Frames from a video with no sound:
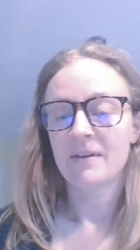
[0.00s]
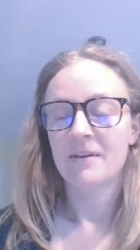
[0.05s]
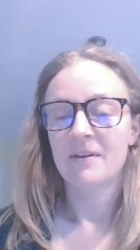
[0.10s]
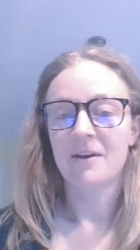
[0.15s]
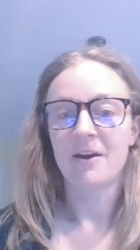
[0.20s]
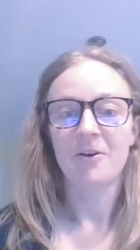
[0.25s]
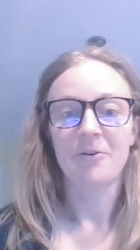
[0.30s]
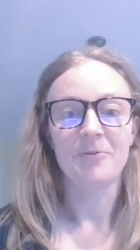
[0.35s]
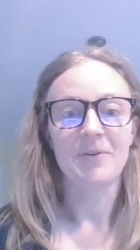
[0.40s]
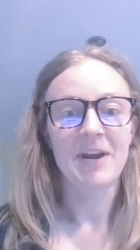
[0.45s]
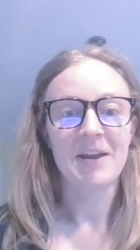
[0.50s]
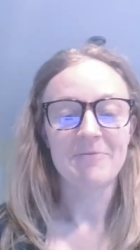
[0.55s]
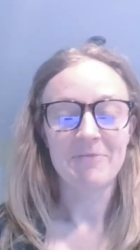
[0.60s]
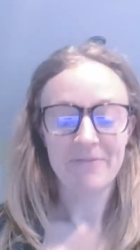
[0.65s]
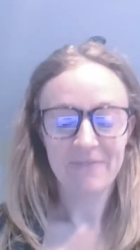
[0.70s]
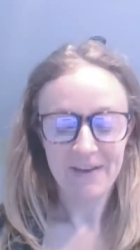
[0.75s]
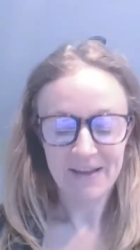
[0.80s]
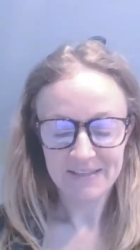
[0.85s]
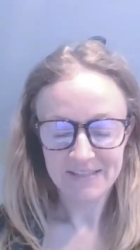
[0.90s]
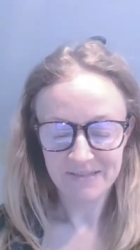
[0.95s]
All right, we've
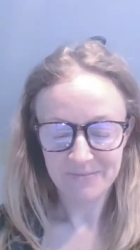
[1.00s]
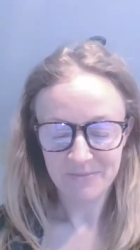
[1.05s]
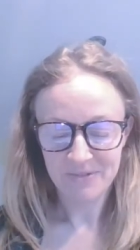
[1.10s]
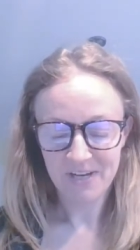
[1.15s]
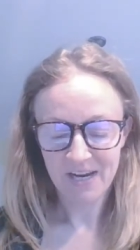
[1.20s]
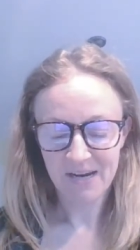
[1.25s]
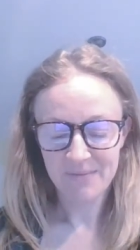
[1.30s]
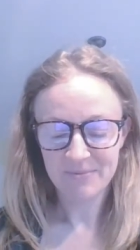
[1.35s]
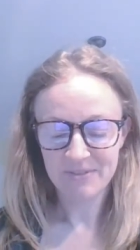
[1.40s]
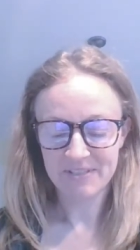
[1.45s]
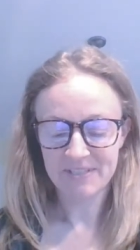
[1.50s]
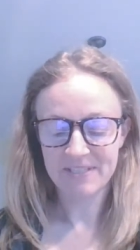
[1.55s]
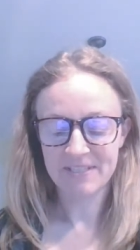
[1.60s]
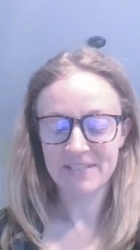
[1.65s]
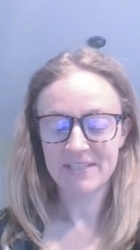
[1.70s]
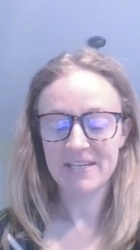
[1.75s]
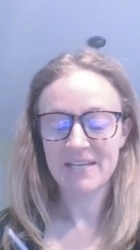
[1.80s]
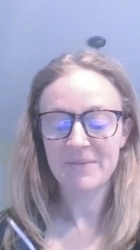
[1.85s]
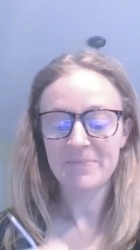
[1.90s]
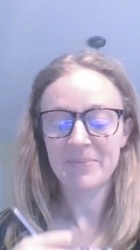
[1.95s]
had some time to
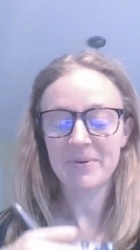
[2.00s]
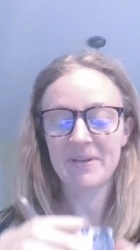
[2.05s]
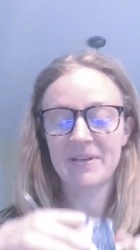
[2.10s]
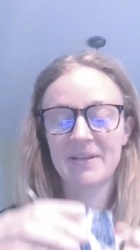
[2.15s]
steep.